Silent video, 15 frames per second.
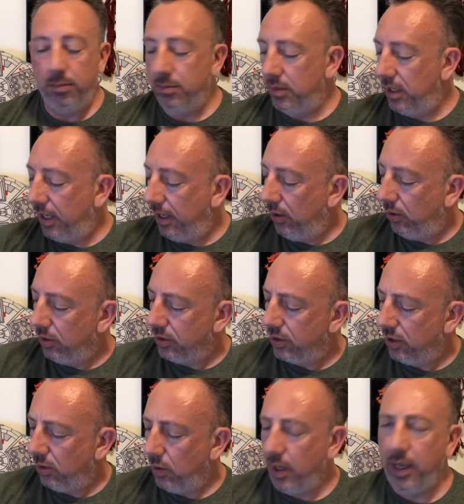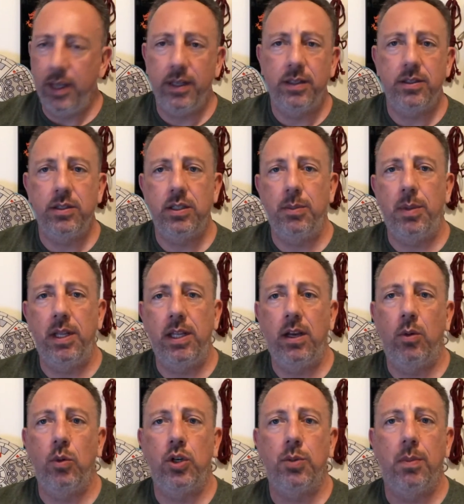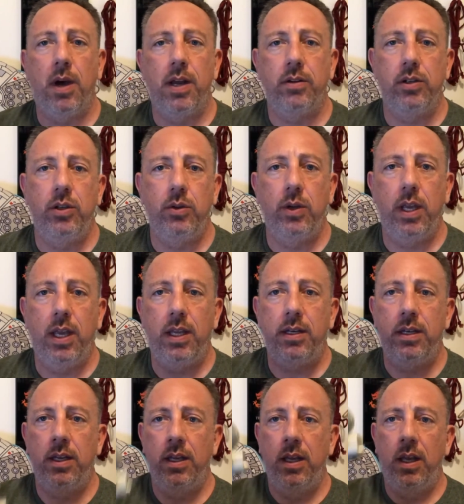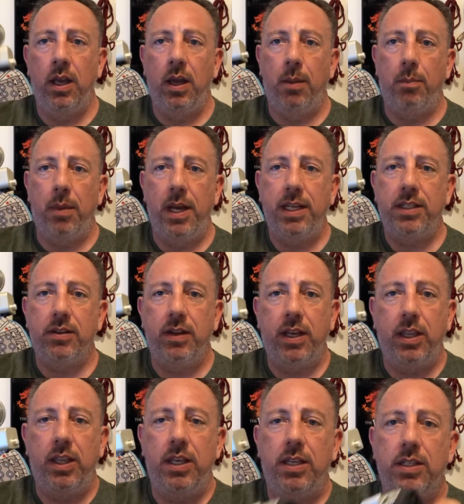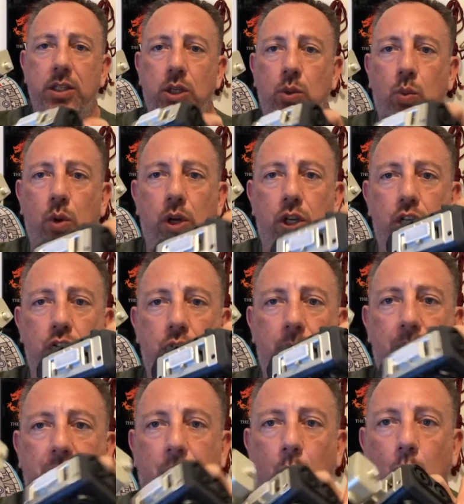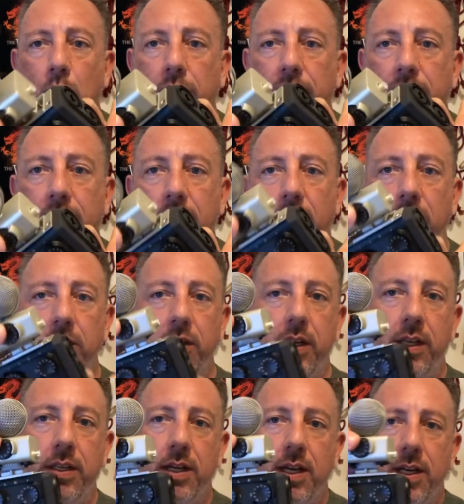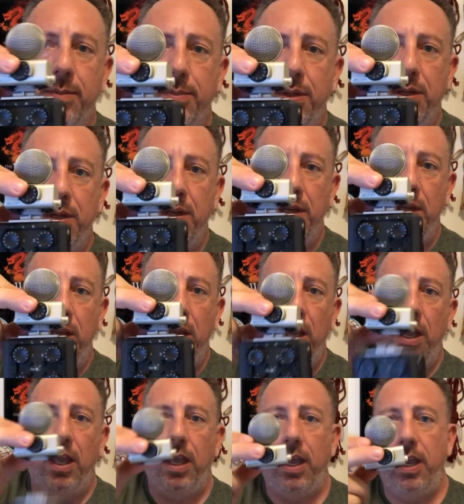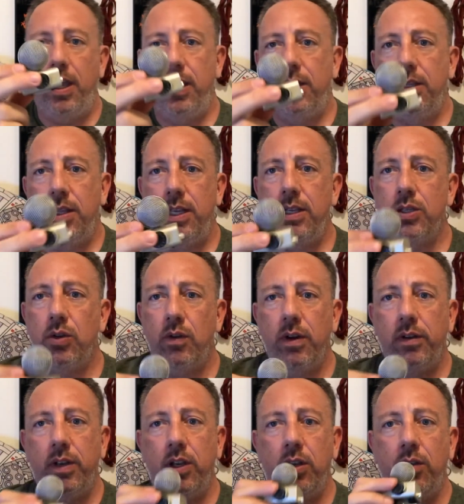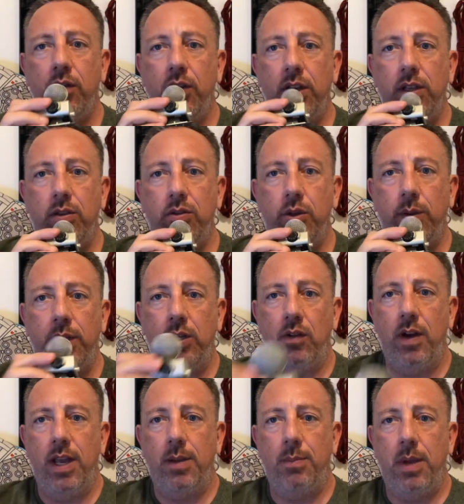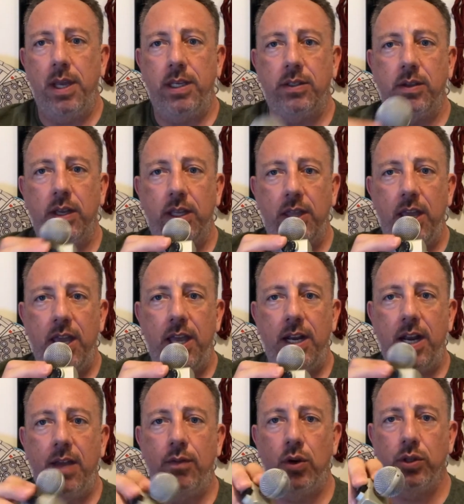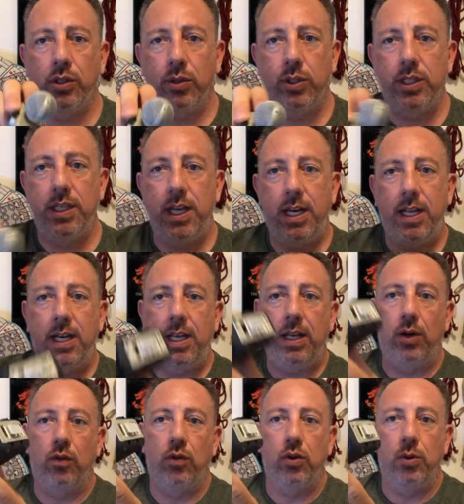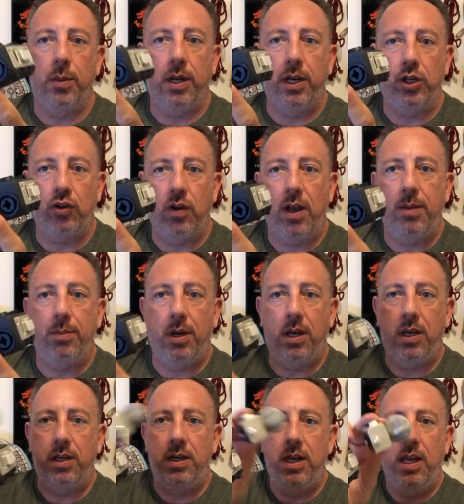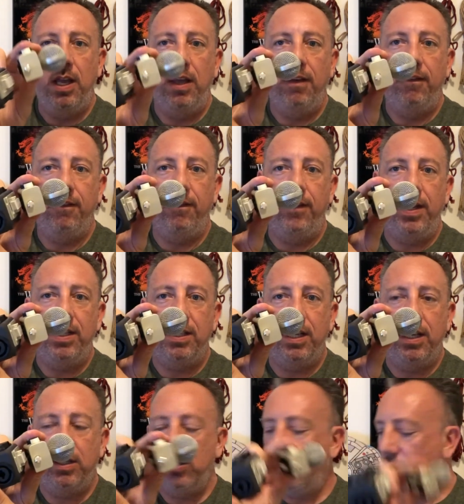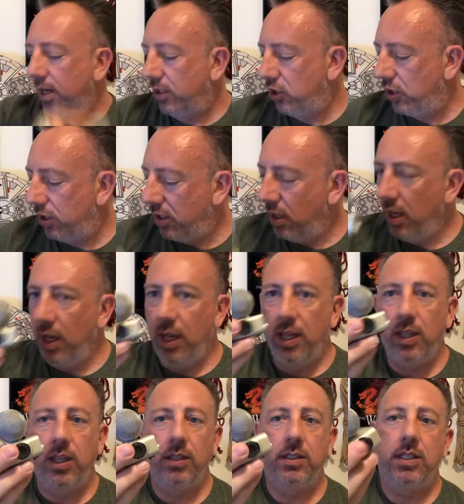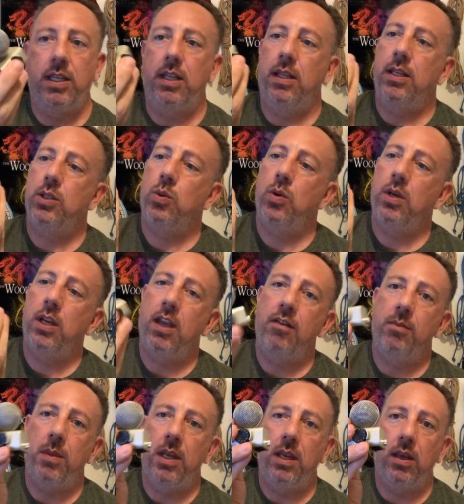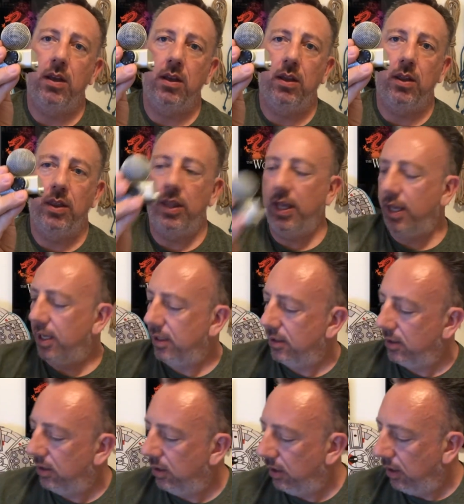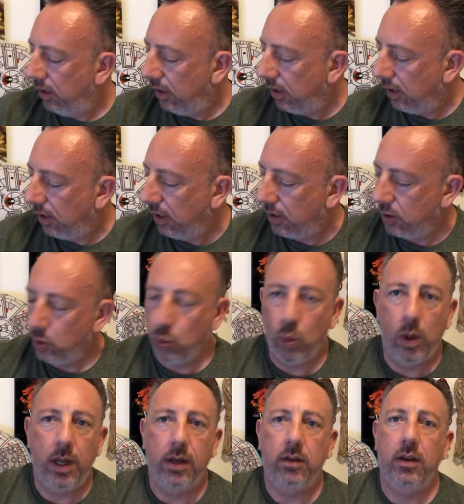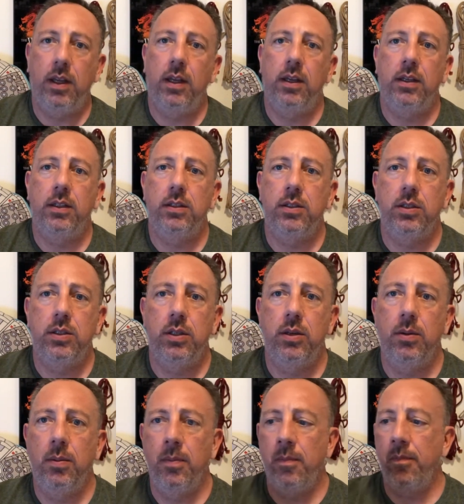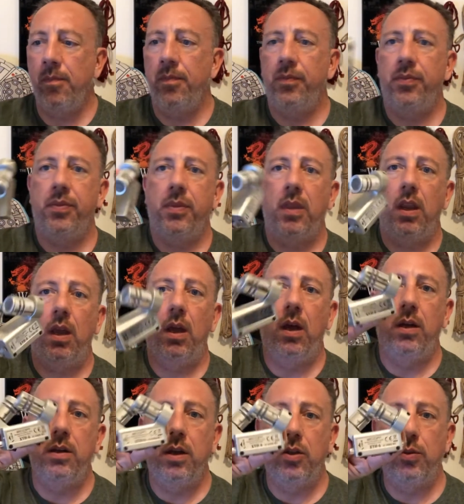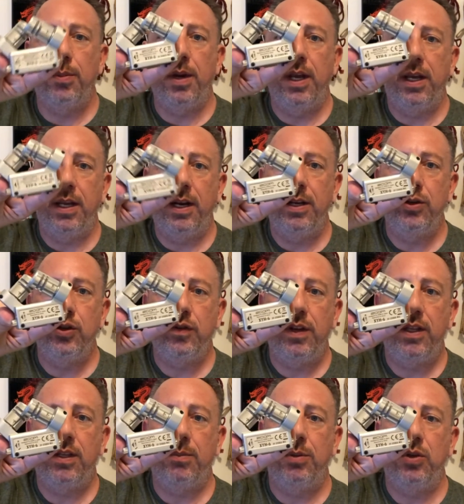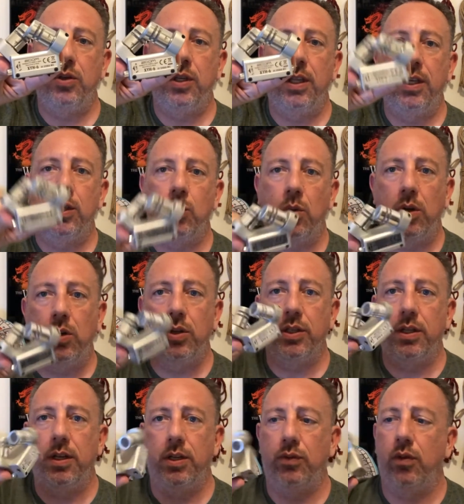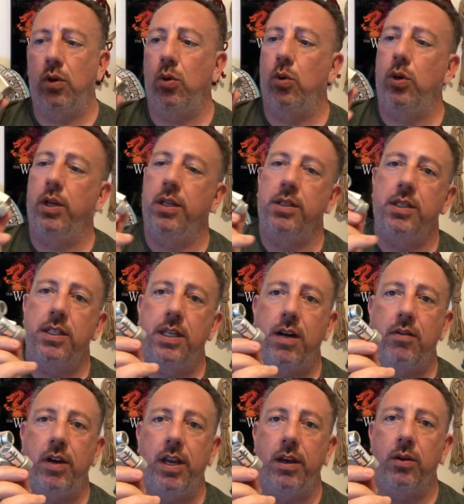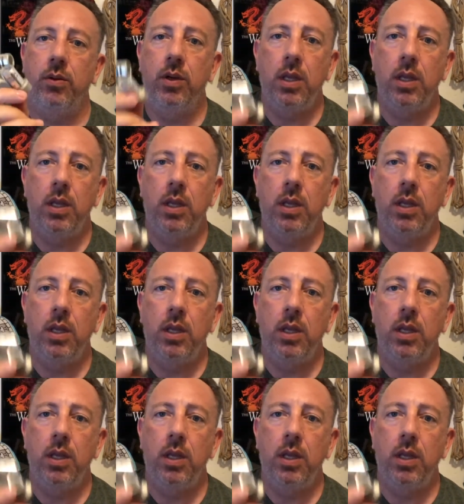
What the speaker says: It also has, depending on which model you get, mics like this, which will fit onto the top. And these are really good for either doing direct mics like that. I've also set it in a room on a tripod facing a direction. Let's see, this one gave me that as well as another mic, and I usually end up using this one because it does record in stereo.